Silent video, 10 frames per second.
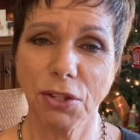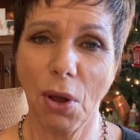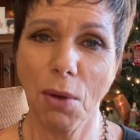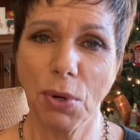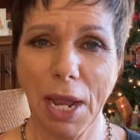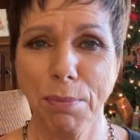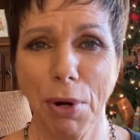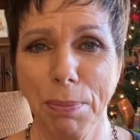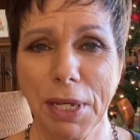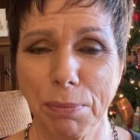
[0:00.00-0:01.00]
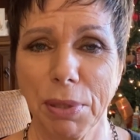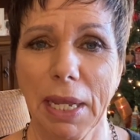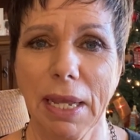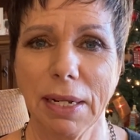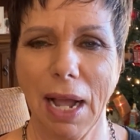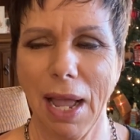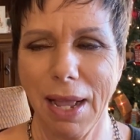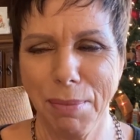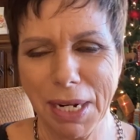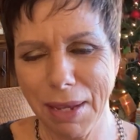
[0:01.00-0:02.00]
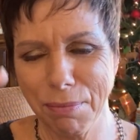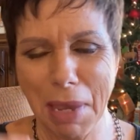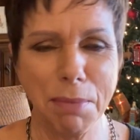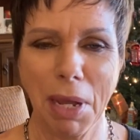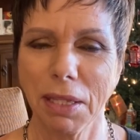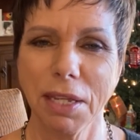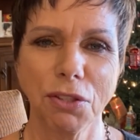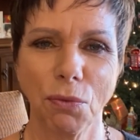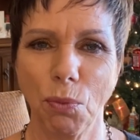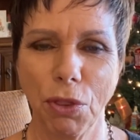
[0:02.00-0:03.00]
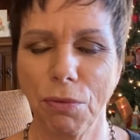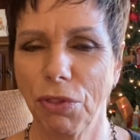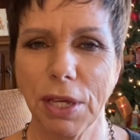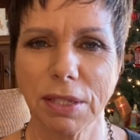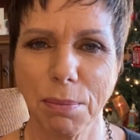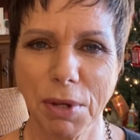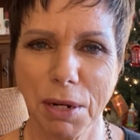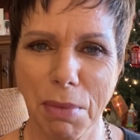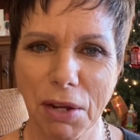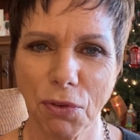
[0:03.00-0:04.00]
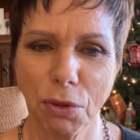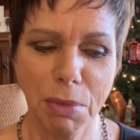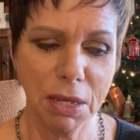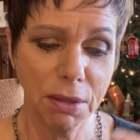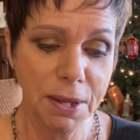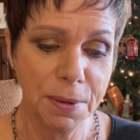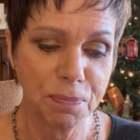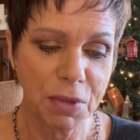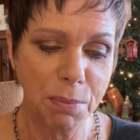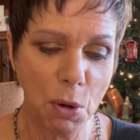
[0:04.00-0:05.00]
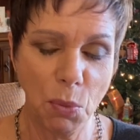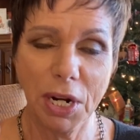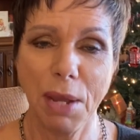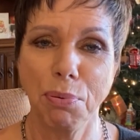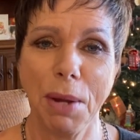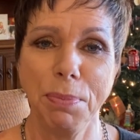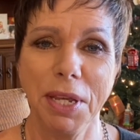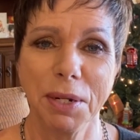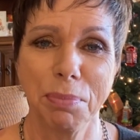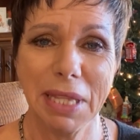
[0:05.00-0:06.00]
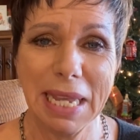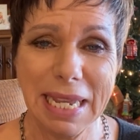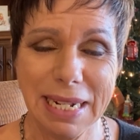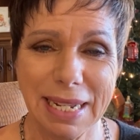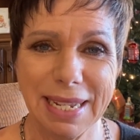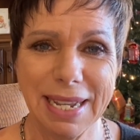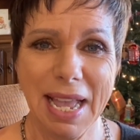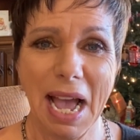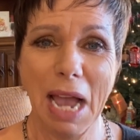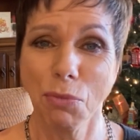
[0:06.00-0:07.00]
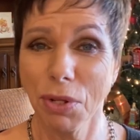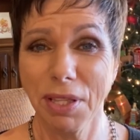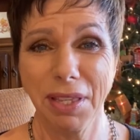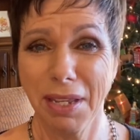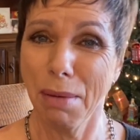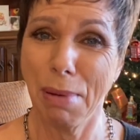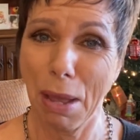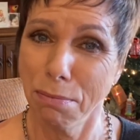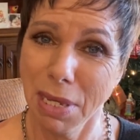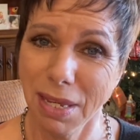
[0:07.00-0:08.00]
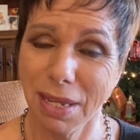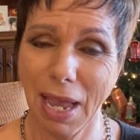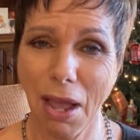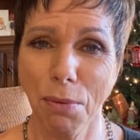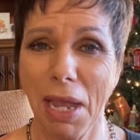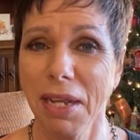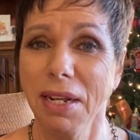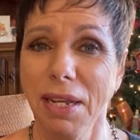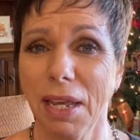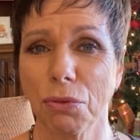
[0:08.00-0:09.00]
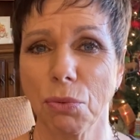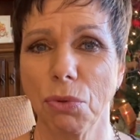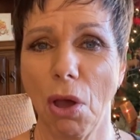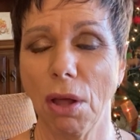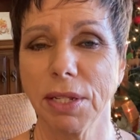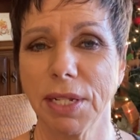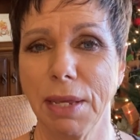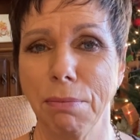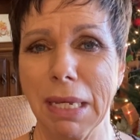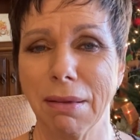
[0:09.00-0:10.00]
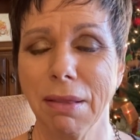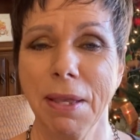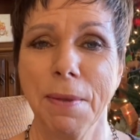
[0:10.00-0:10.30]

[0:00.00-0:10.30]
So when I'm prepping and planning, I make my list of the things I'm going to make for the meal. But when I'm prepping and planning, I'm really thinking about me. How am I going to get through the holiday meal?